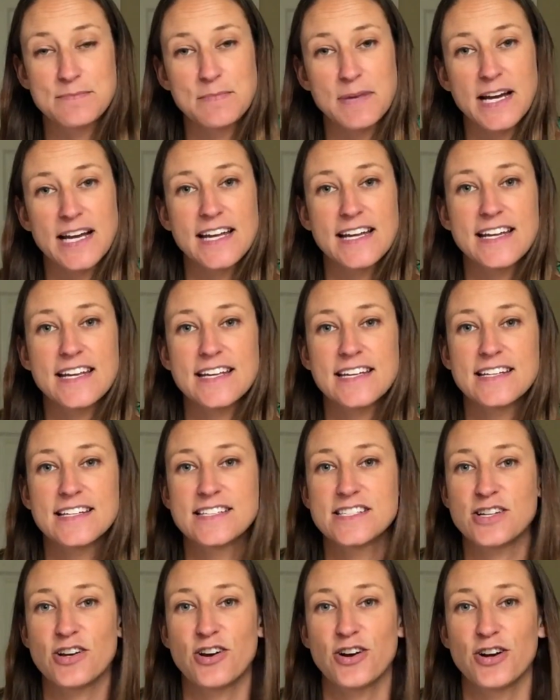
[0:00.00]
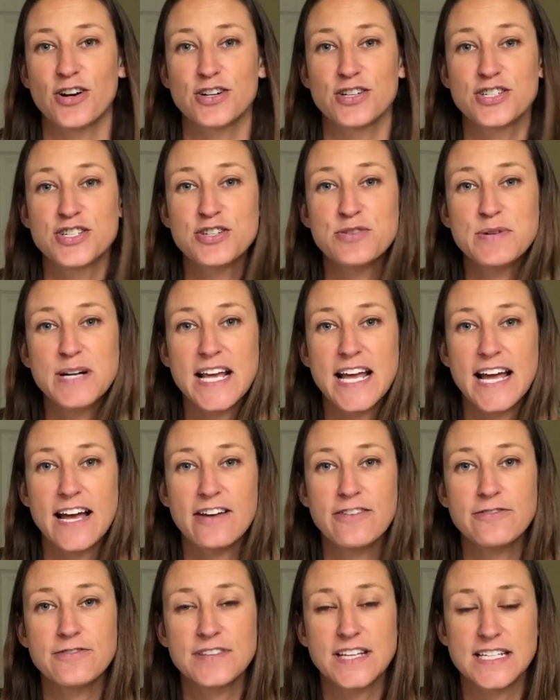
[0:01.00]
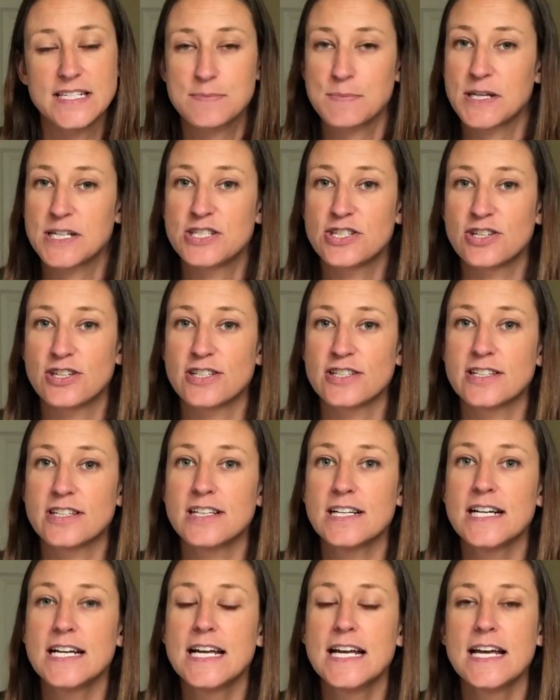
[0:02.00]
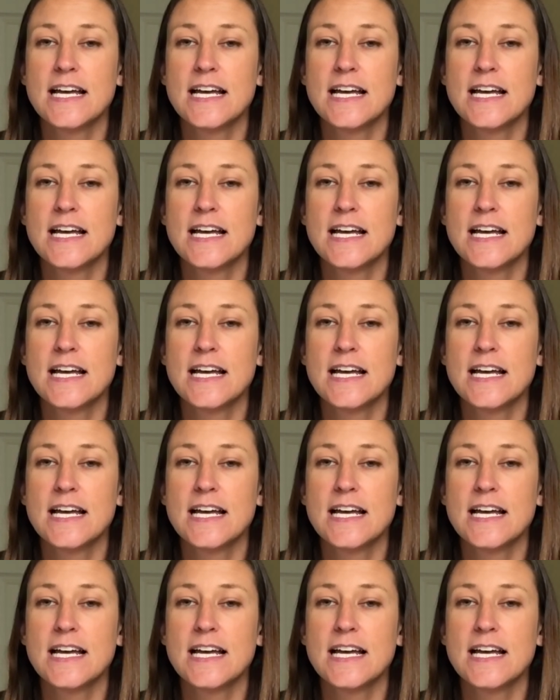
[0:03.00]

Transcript: My kids are 2.5, that's my daughter.